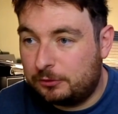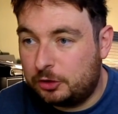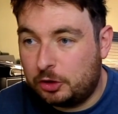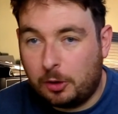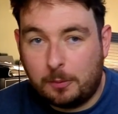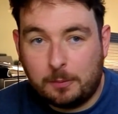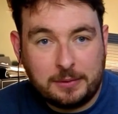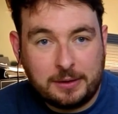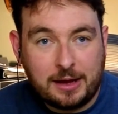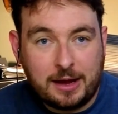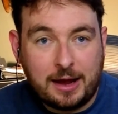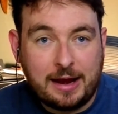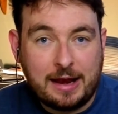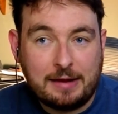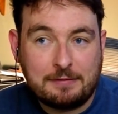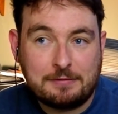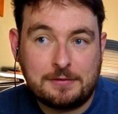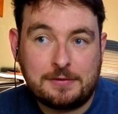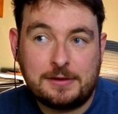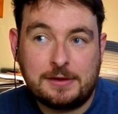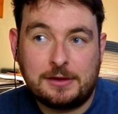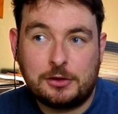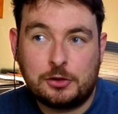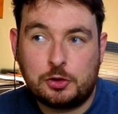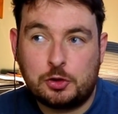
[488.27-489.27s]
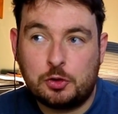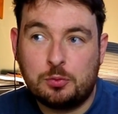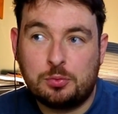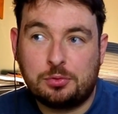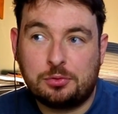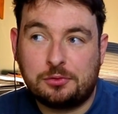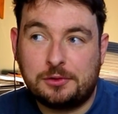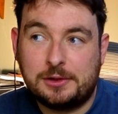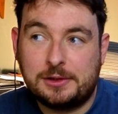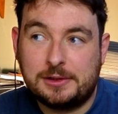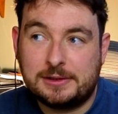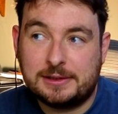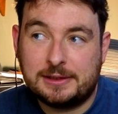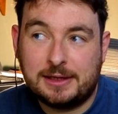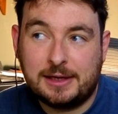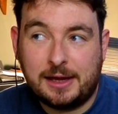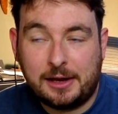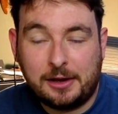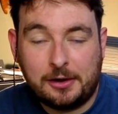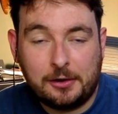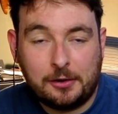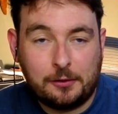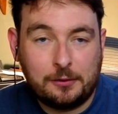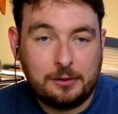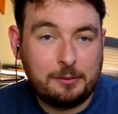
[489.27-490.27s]
dumb down everything super easy I
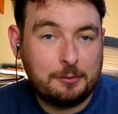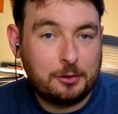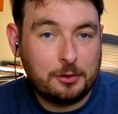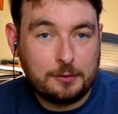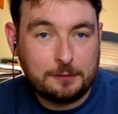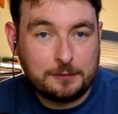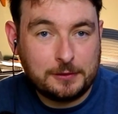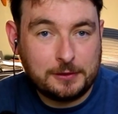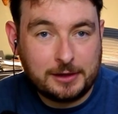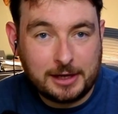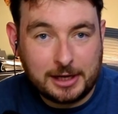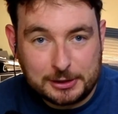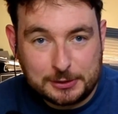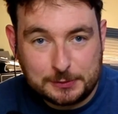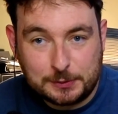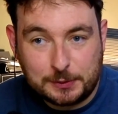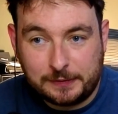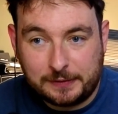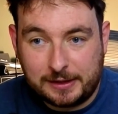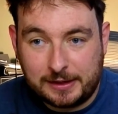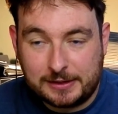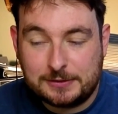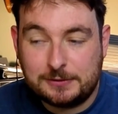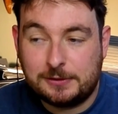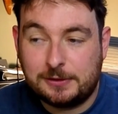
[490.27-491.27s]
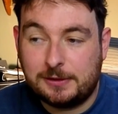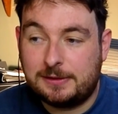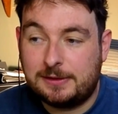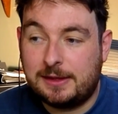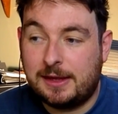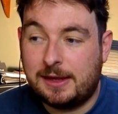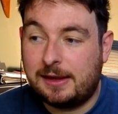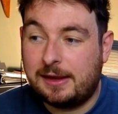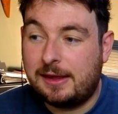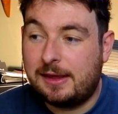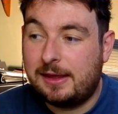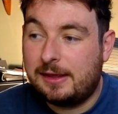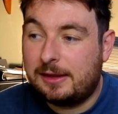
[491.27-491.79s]
don't know let me know if you guys want that sort of thing